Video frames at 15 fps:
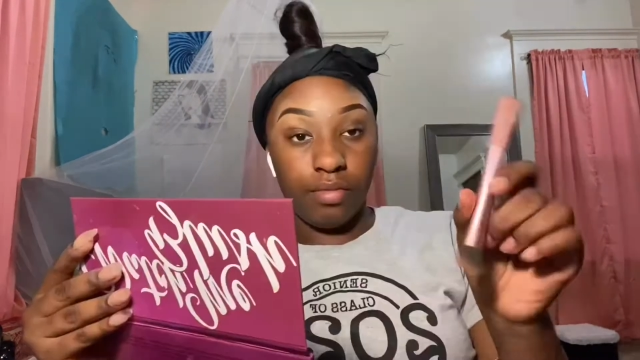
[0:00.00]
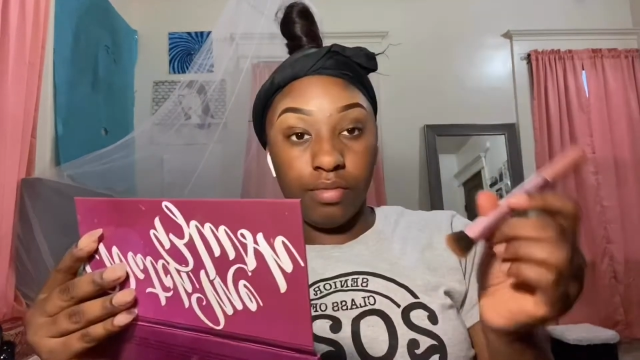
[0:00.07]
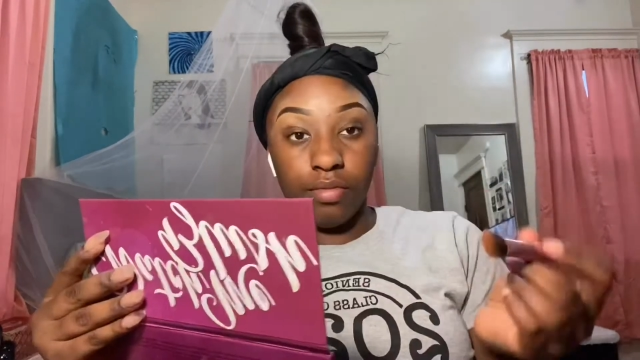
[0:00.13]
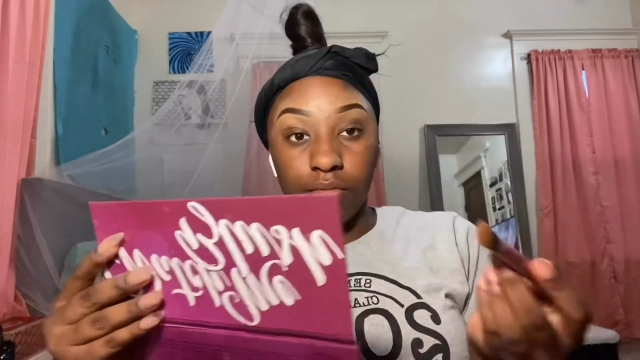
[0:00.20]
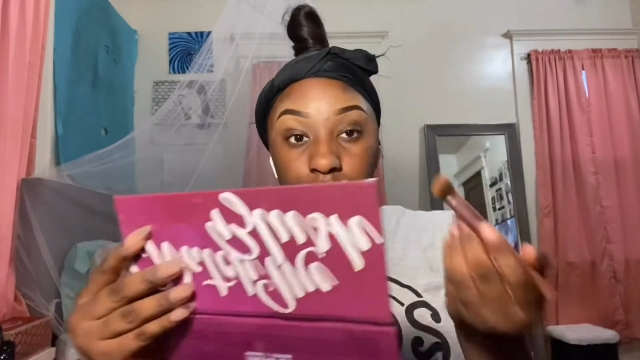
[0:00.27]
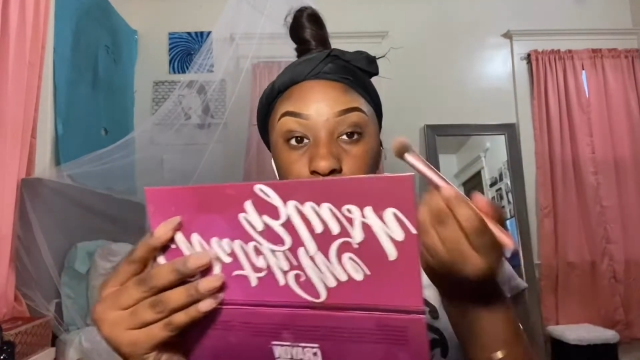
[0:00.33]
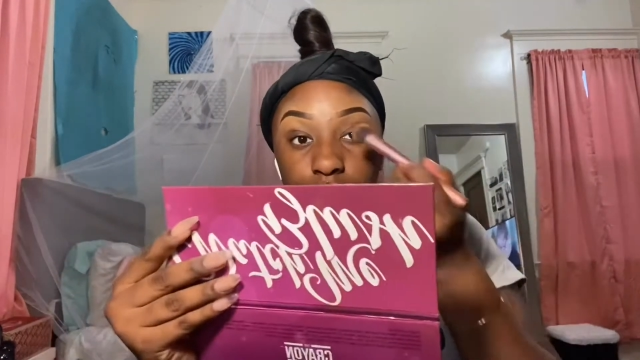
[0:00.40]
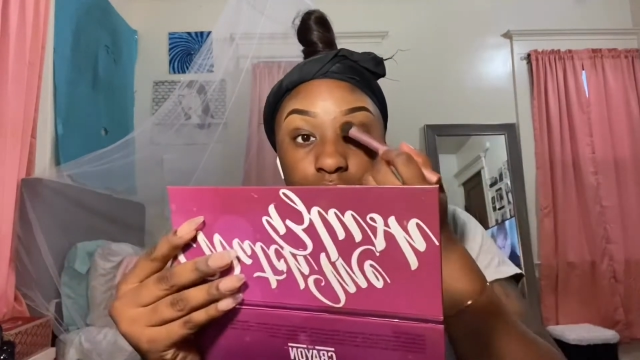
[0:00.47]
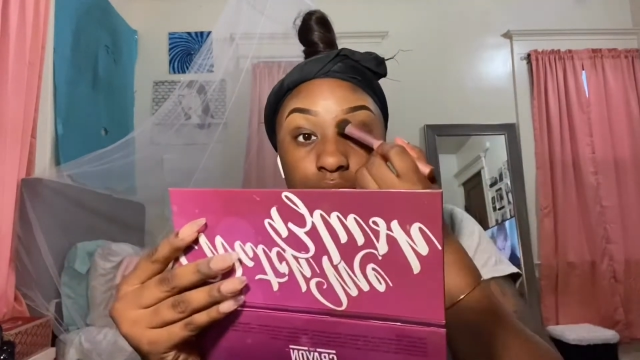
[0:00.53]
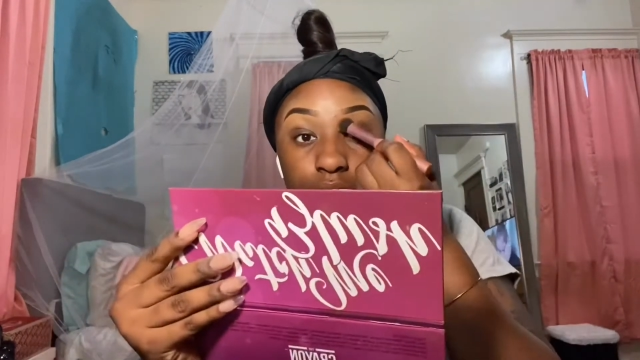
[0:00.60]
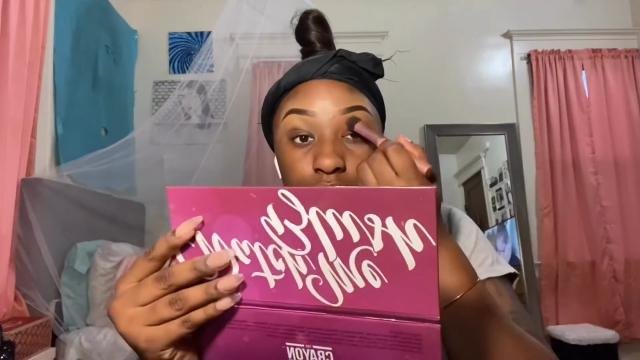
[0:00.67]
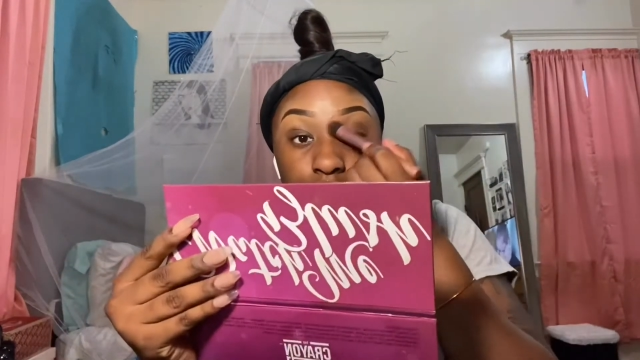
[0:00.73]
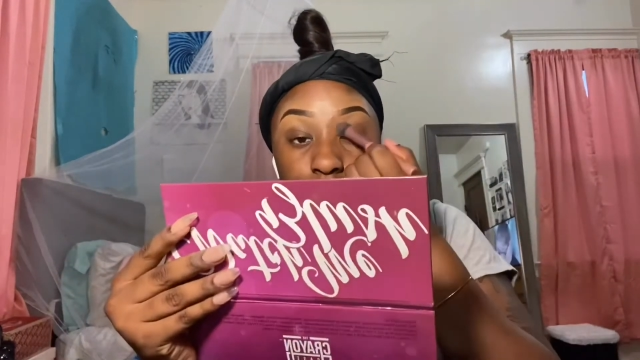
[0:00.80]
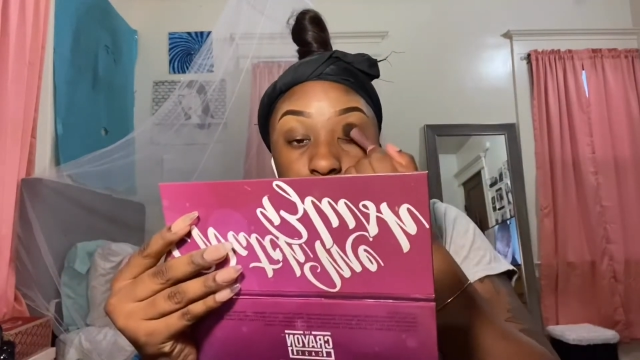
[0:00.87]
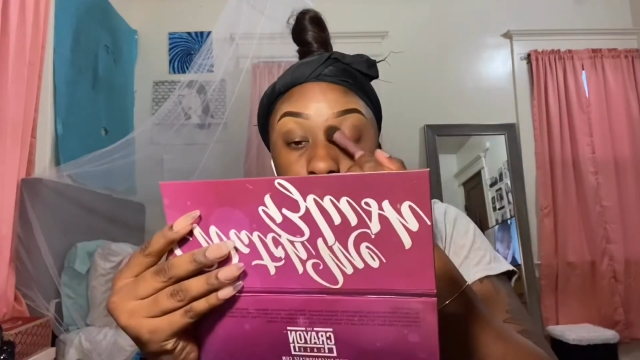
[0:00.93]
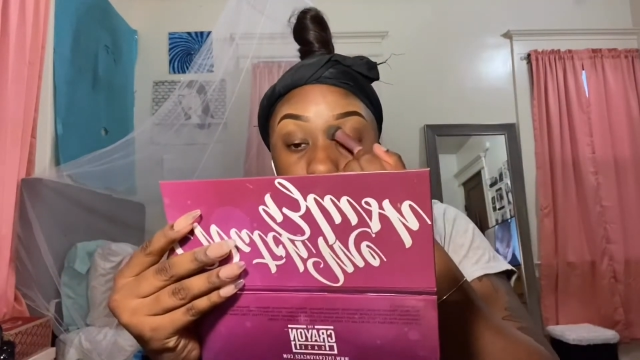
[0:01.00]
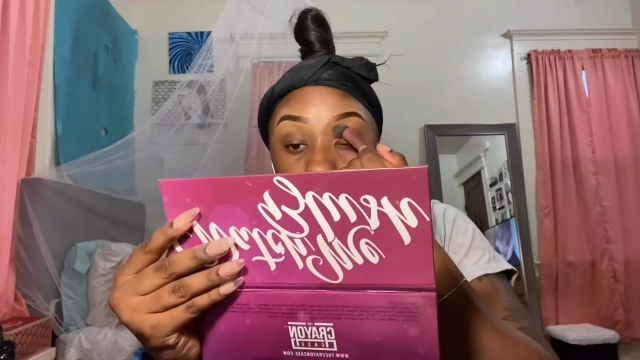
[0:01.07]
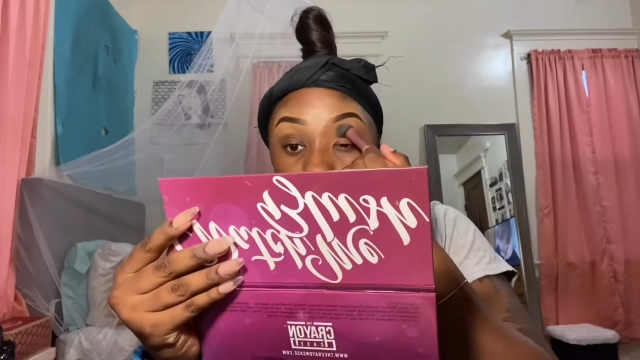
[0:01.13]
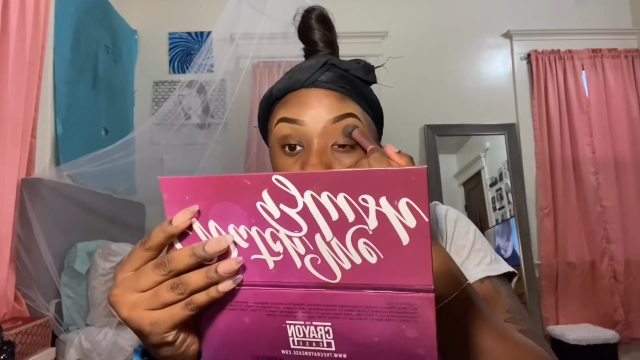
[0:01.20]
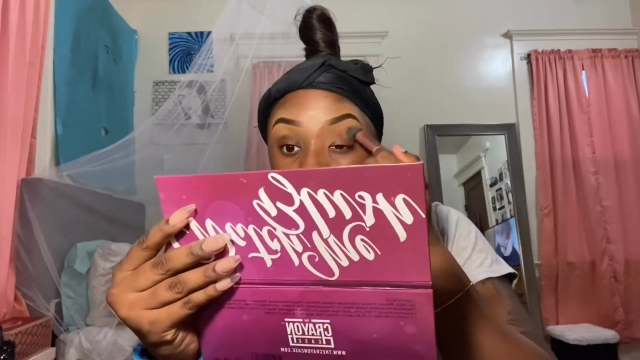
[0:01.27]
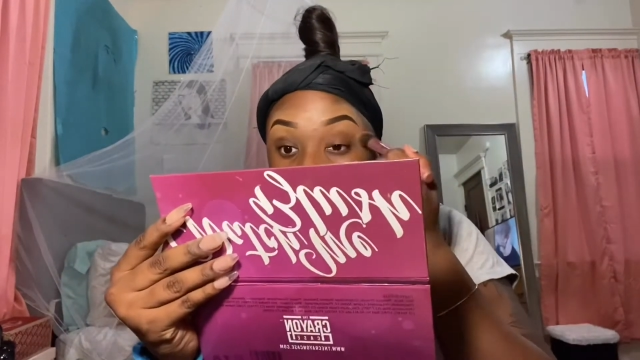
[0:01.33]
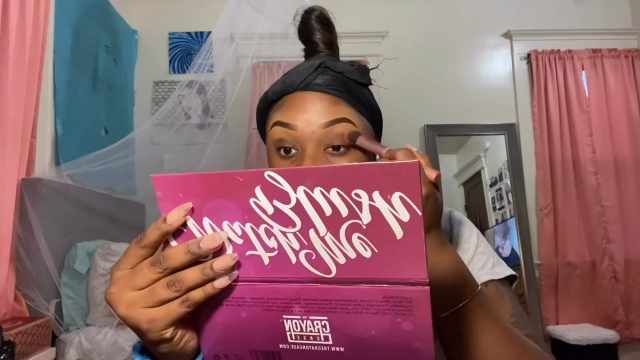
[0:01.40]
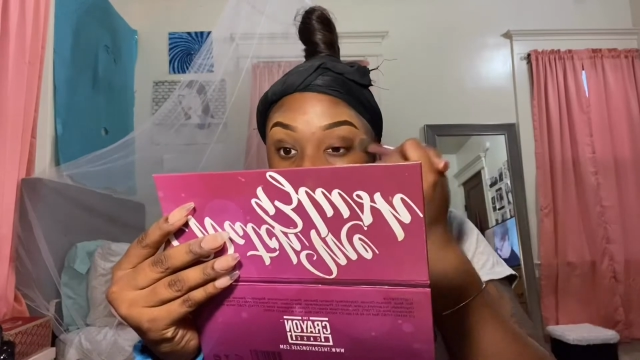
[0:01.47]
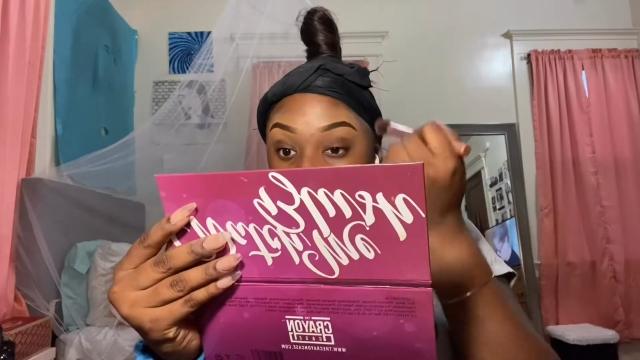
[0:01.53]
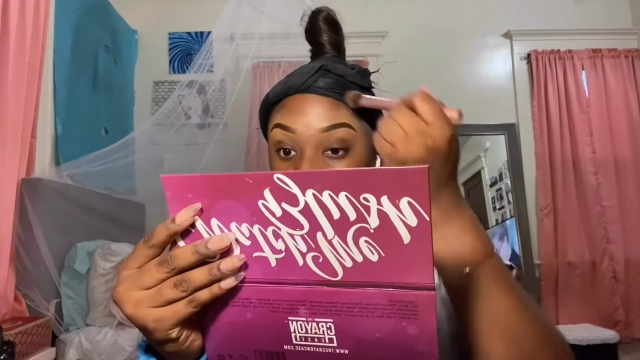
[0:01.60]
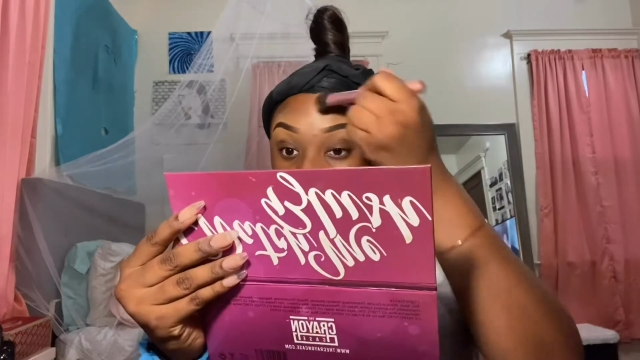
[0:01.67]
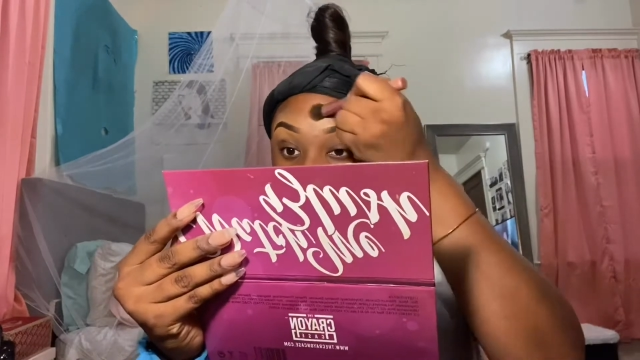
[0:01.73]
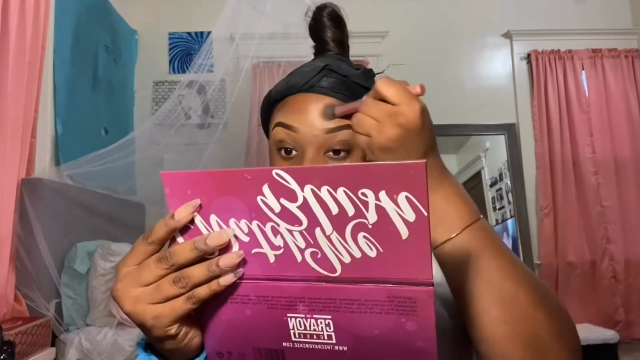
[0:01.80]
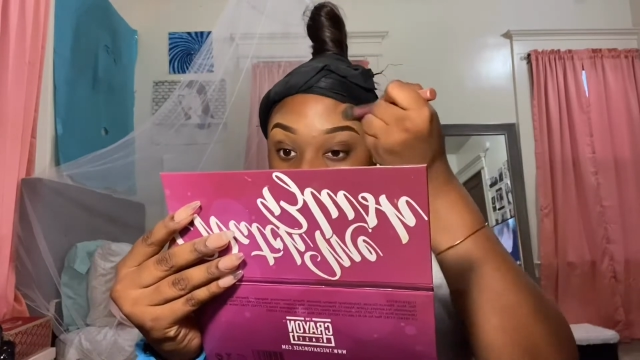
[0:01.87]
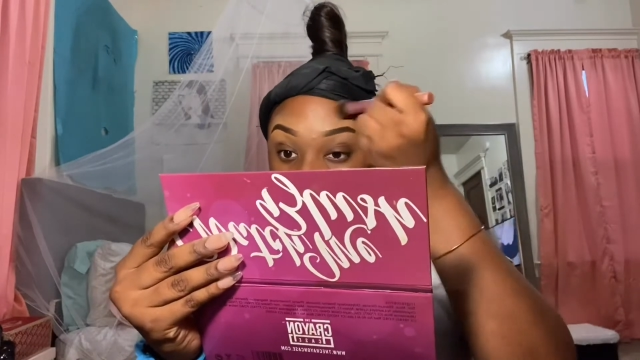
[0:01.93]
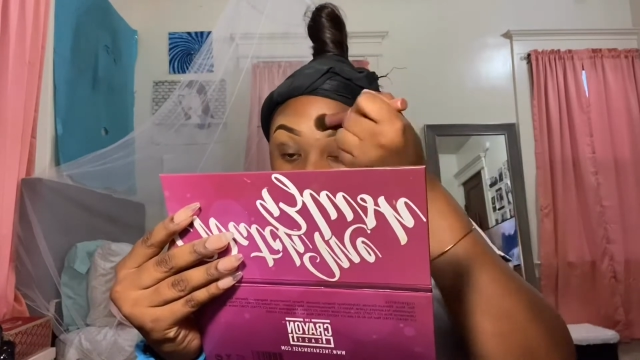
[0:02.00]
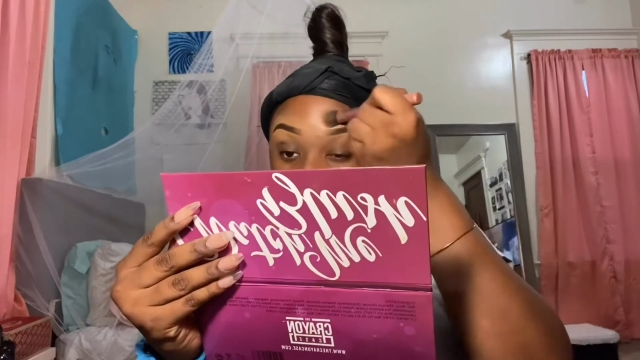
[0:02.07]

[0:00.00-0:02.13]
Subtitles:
faded. So